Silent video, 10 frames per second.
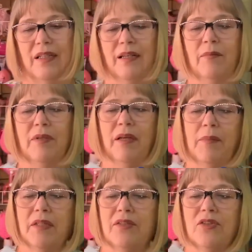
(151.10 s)
I'm, I'm
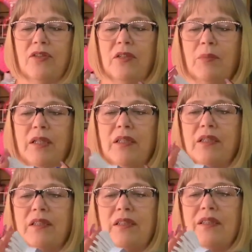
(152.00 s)
concerned about
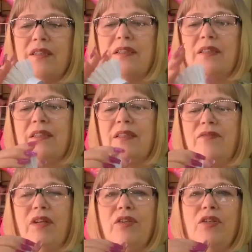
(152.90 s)
this. I've
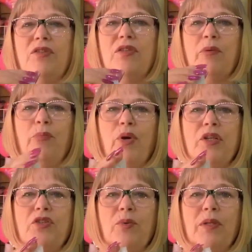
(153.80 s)
never used a
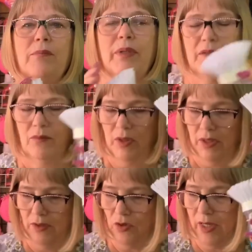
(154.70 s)
brush one, but we're
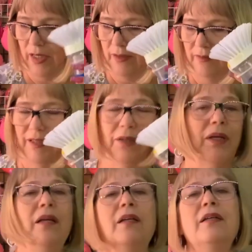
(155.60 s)
going to try it.
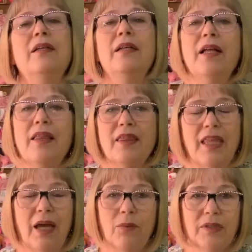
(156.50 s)
Anyway,
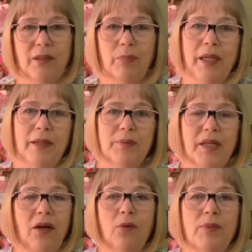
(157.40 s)
that was it, peeps.
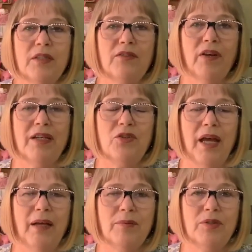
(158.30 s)
I hope this finds you
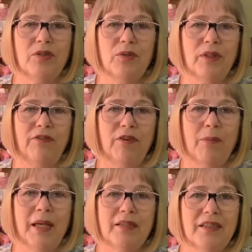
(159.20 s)
absolutely
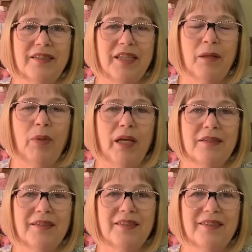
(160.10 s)
flamazing. Stay
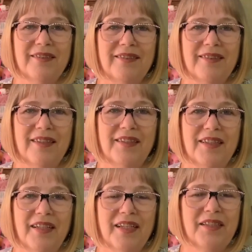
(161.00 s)
blessed.
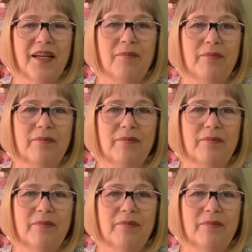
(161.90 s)
Until next time.